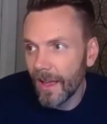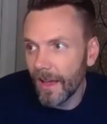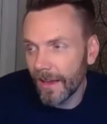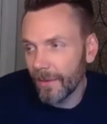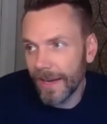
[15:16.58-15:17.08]

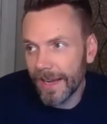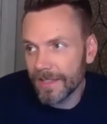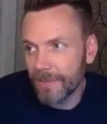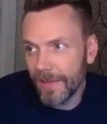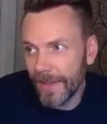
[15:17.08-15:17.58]
when I
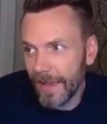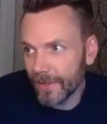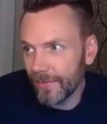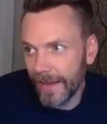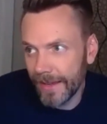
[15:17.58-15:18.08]
got to be on the
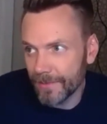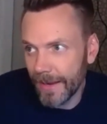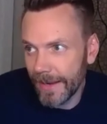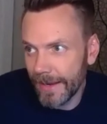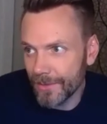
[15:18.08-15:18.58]
X-Files,
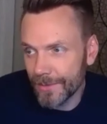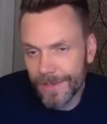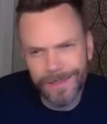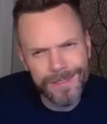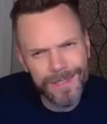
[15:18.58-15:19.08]
my agent was
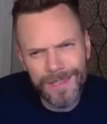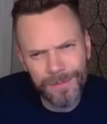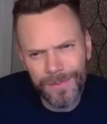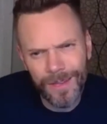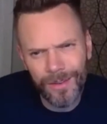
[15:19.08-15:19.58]
like, is this
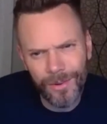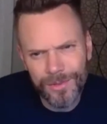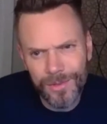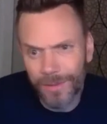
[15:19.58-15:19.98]
something you're interested?